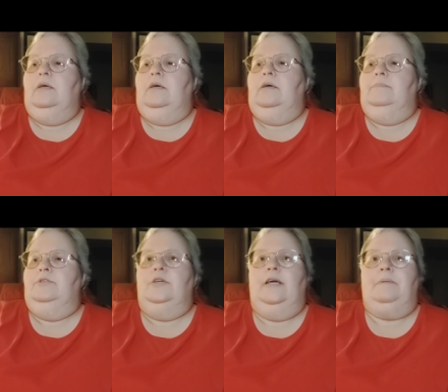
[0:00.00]

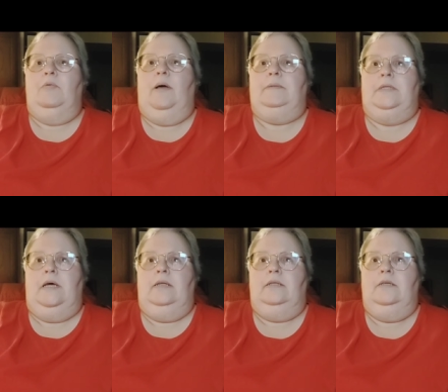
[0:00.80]
certainly on my
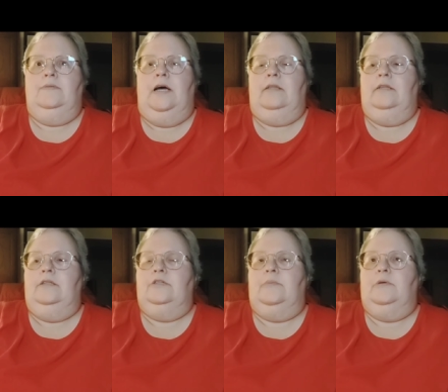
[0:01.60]
website, if not in the
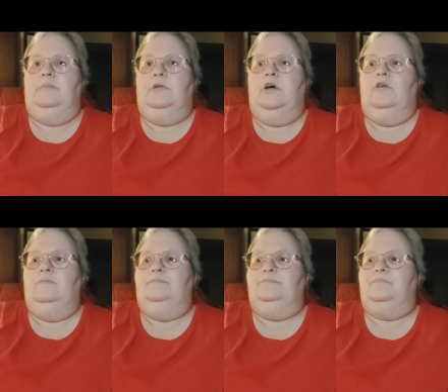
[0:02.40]
description
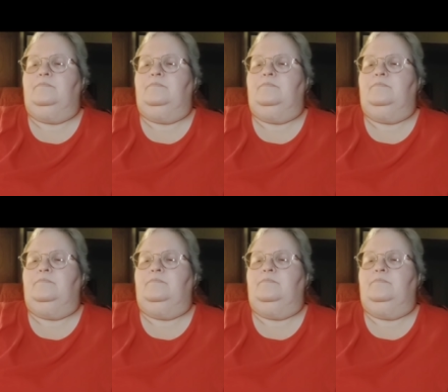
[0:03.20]
below.